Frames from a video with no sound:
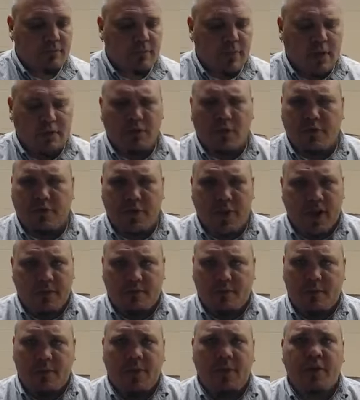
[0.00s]
So if you're not
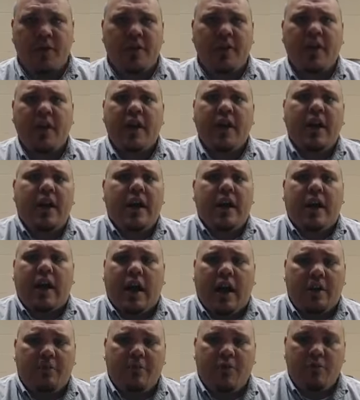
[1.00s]
familiar,
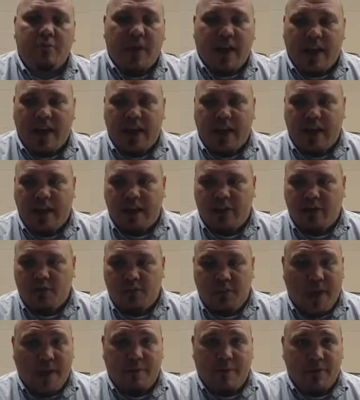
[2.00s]
you may
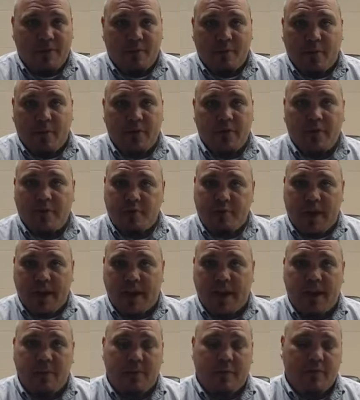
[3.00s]
be familiar, you may
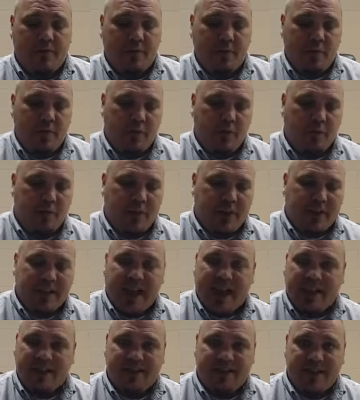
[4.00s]
not be familiar, but
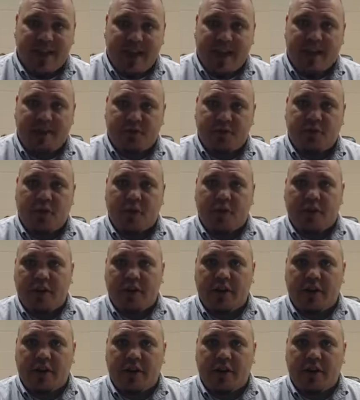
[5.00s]
last night I started